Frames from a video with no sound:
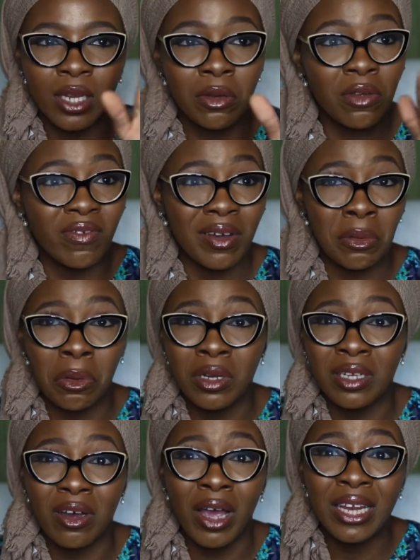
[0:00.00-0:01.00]
I don't know if I call
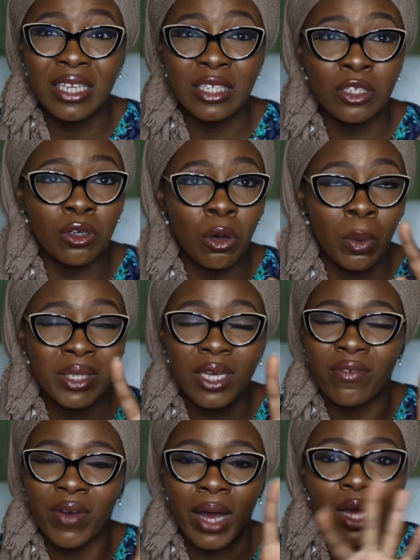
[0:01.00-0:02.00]
it LED or
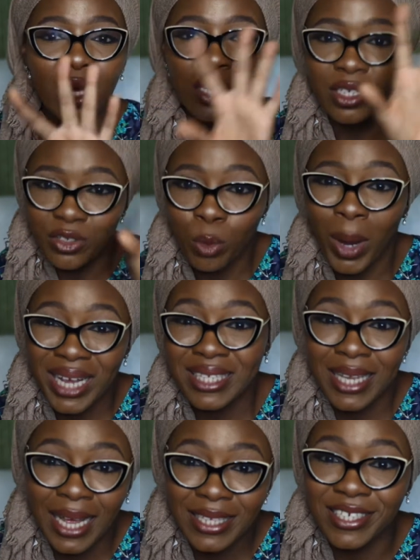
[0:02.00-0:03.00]
whatever. It's
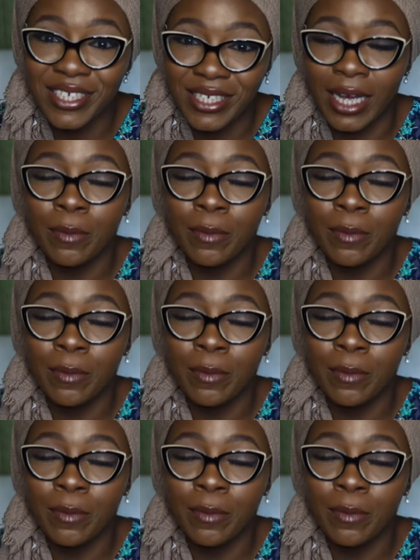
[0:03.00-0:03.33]
white lighting.